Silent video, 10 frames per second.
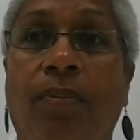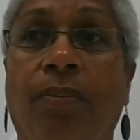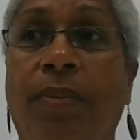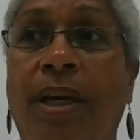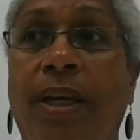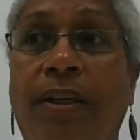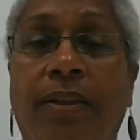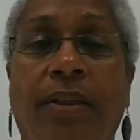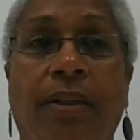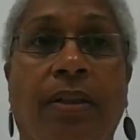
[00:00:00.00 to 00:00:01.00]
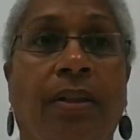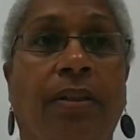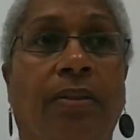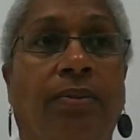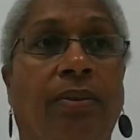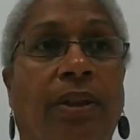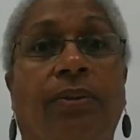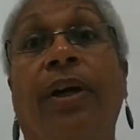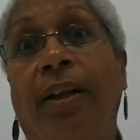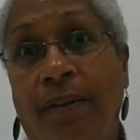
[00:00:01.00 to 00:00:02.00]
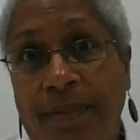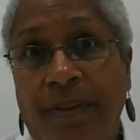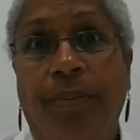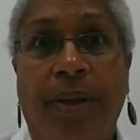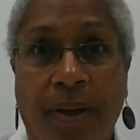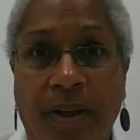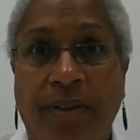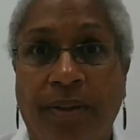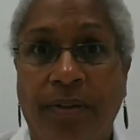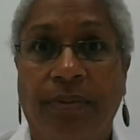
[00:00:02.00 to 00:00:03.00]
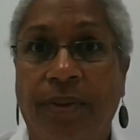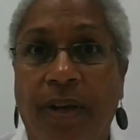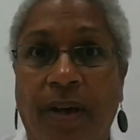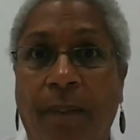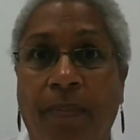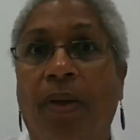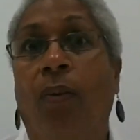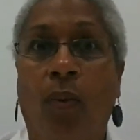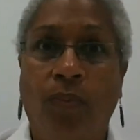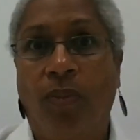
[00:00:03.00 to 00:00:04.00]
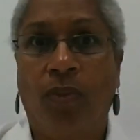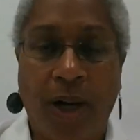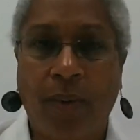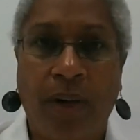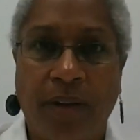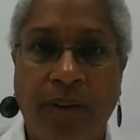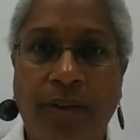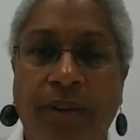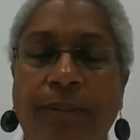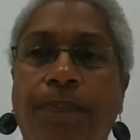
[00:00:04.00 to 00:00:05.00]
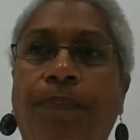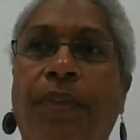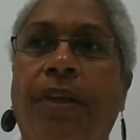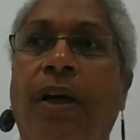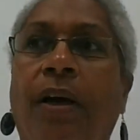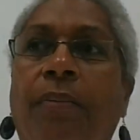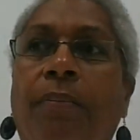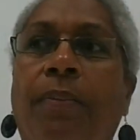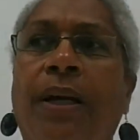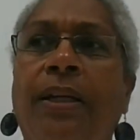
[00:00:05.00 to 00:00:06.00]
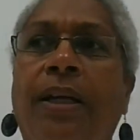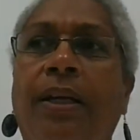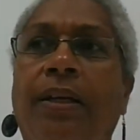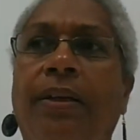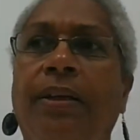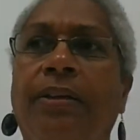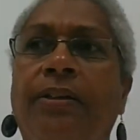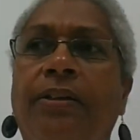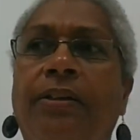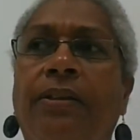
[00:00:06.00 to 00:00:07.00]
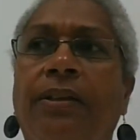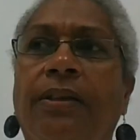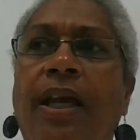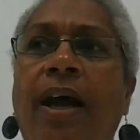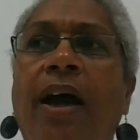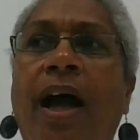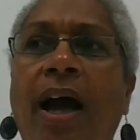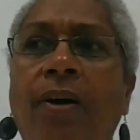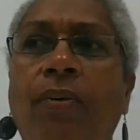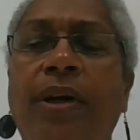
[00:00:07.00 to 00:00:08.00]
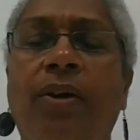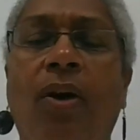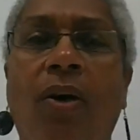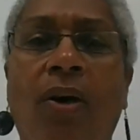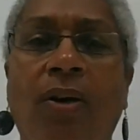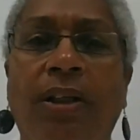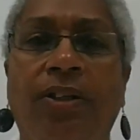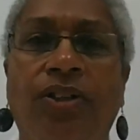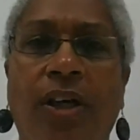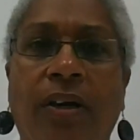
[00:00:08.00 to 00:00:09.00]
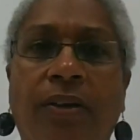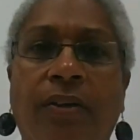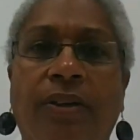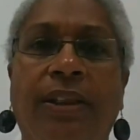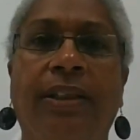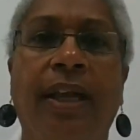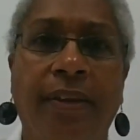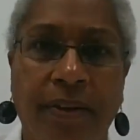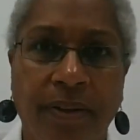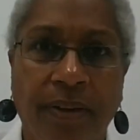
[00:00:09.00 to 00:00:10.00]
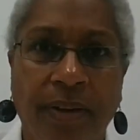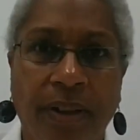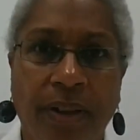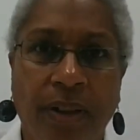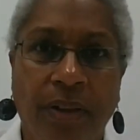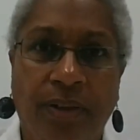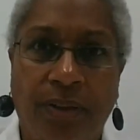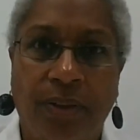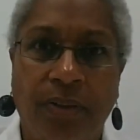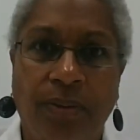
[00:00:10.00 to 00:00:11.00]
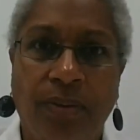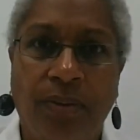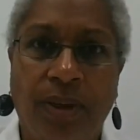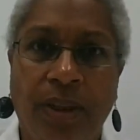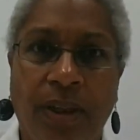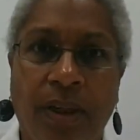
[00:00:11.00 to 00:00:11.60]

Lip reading: made irrelevant because of the right way to do it. But this, how we call each other together to